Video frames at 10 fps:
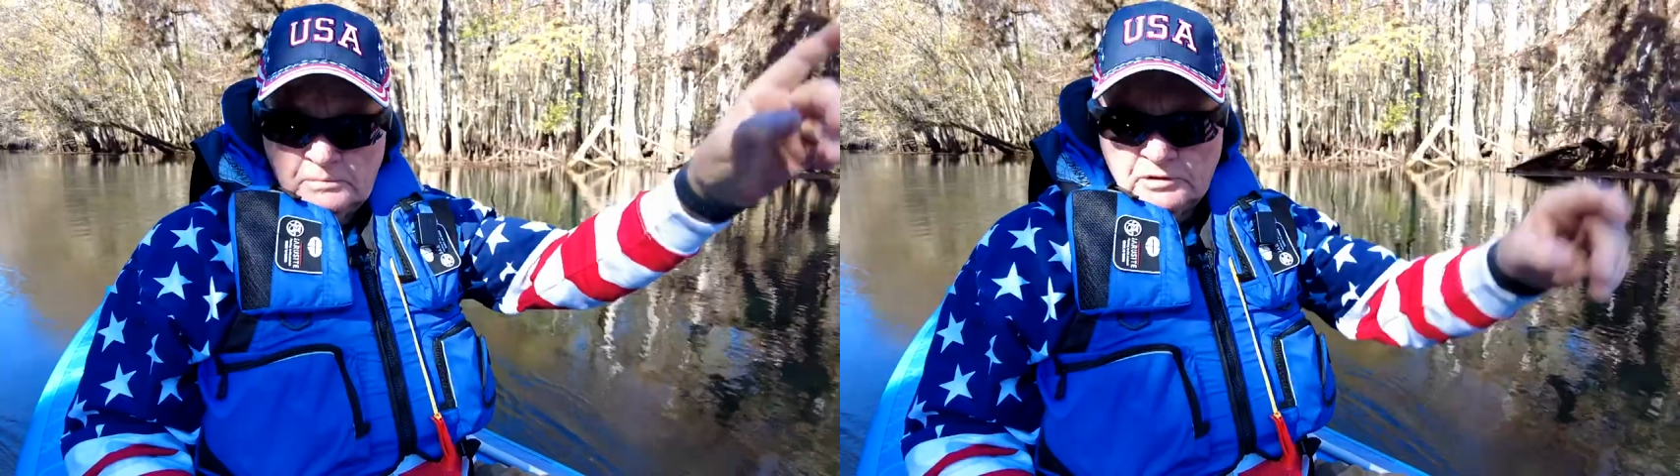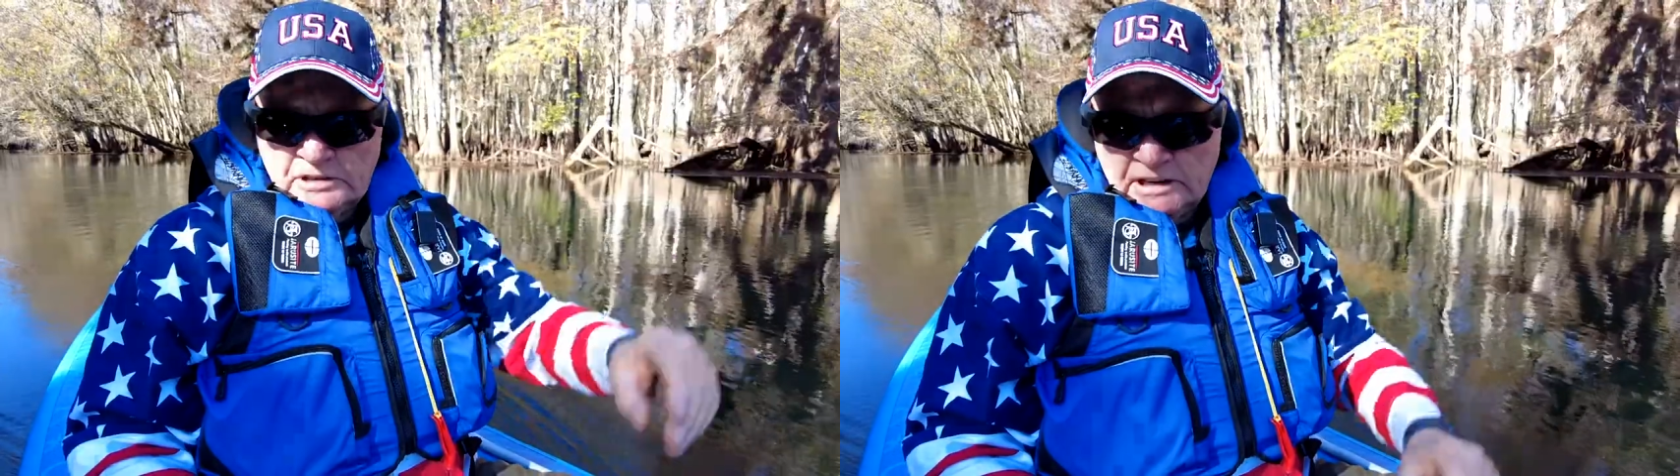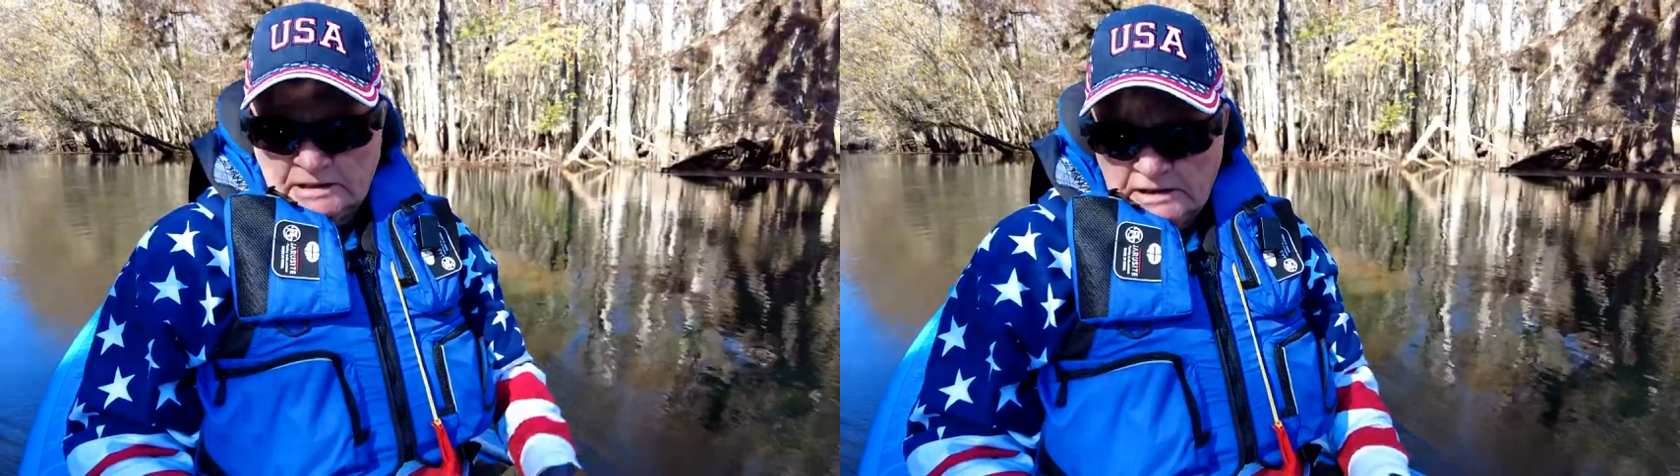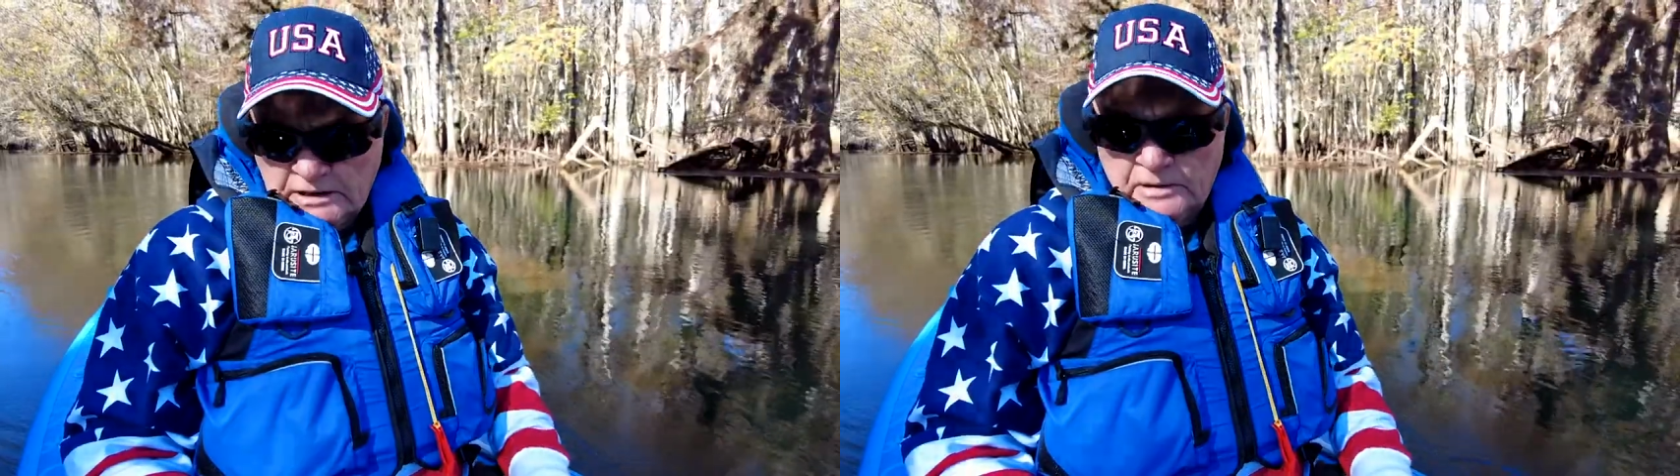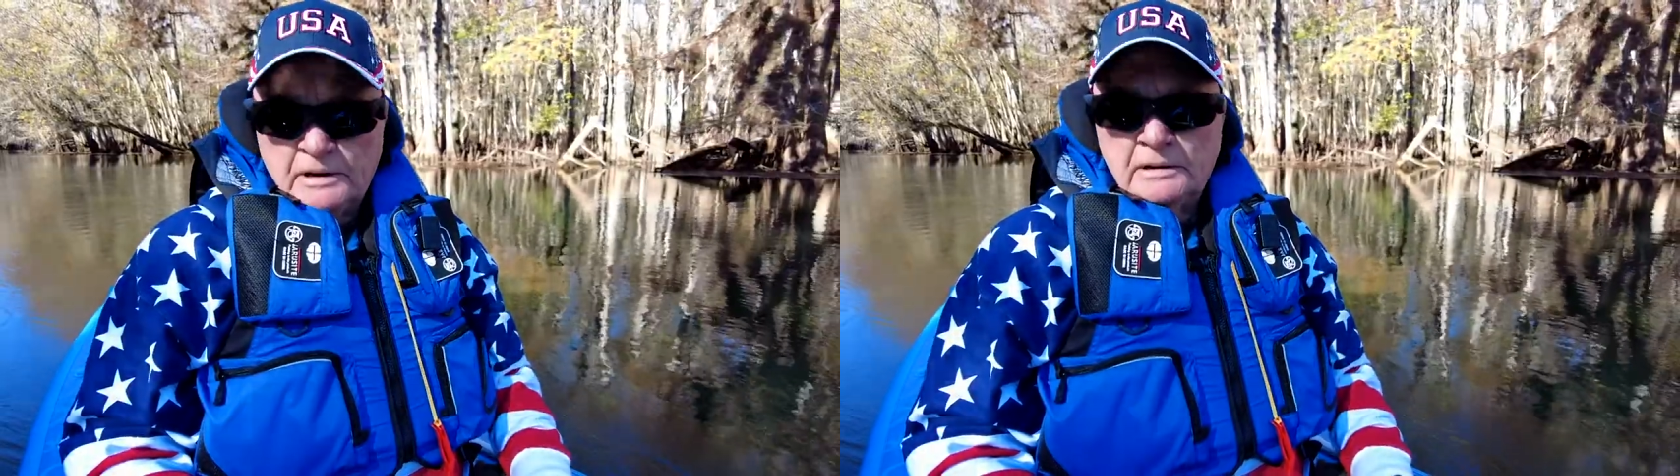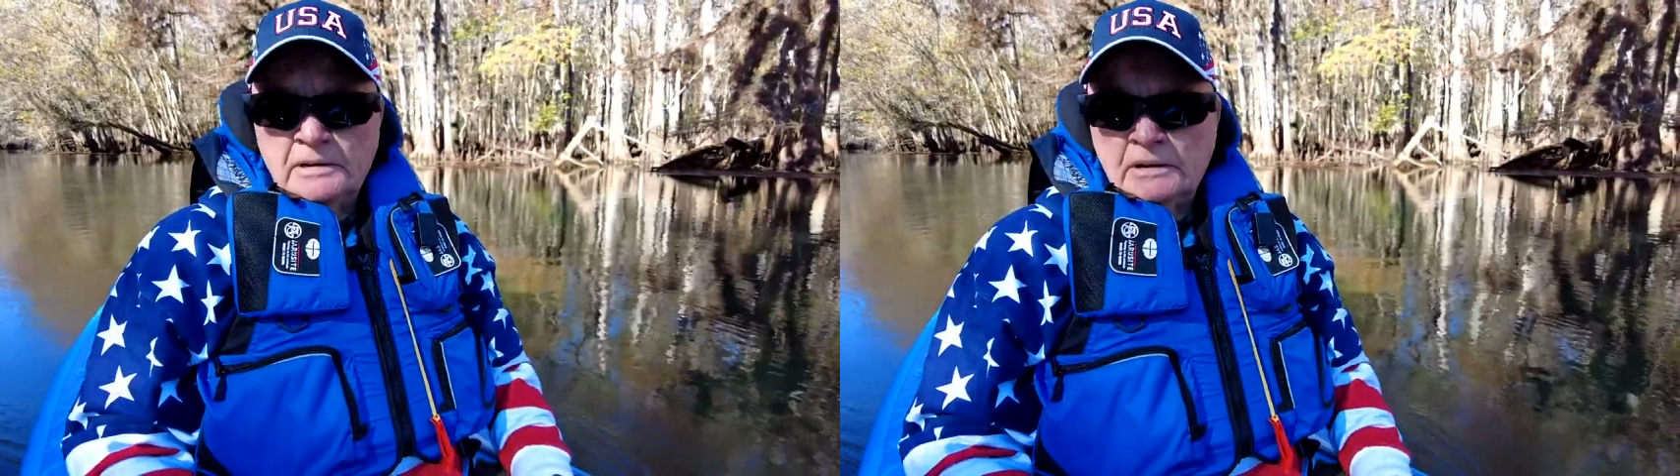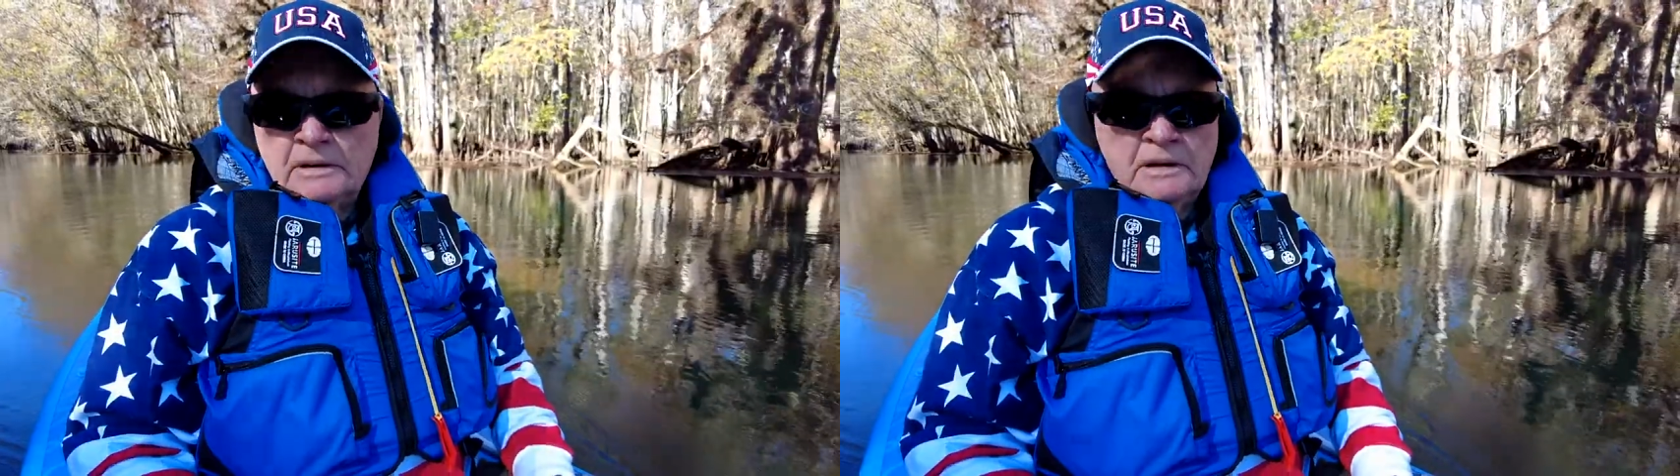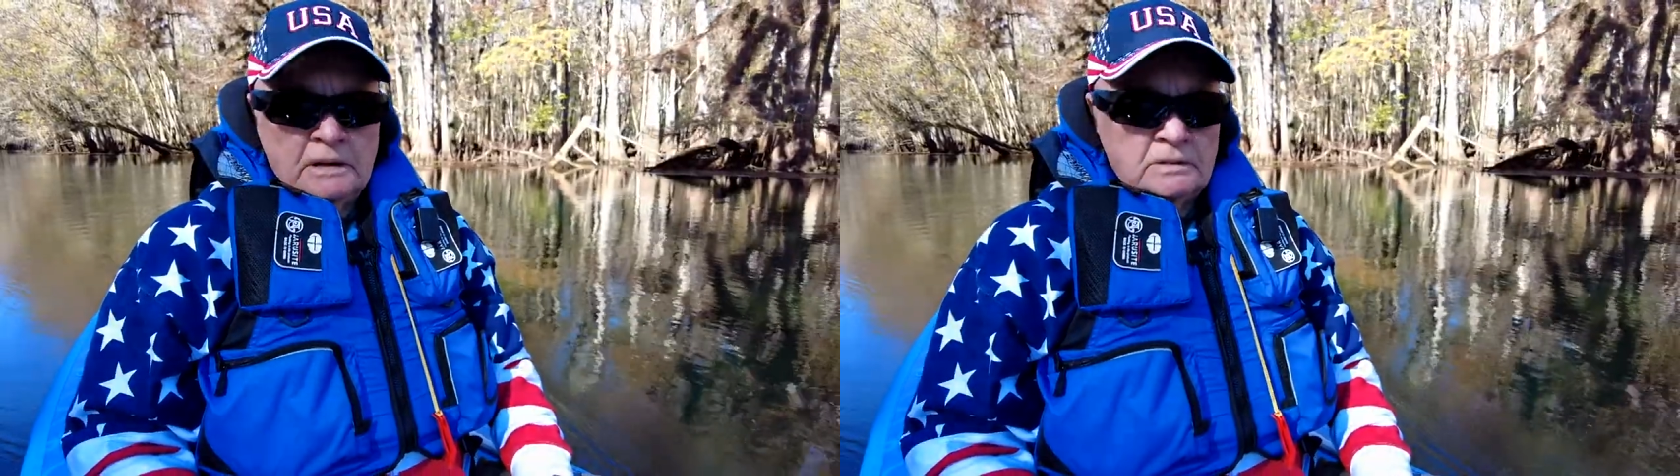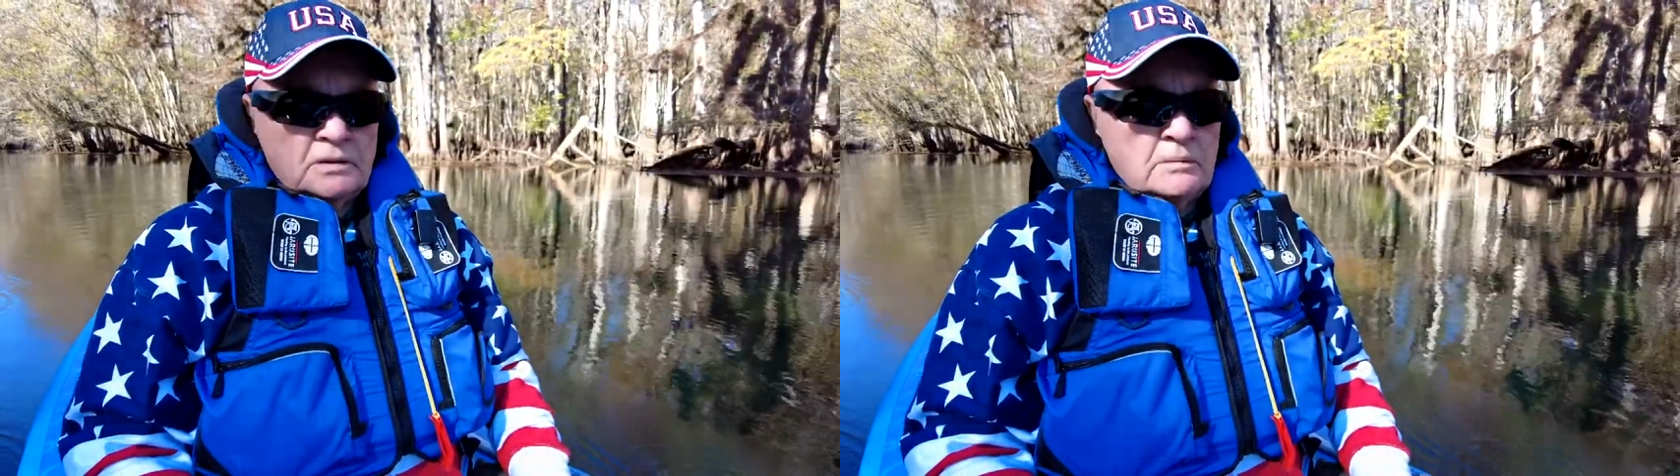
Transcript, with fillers: protected area. So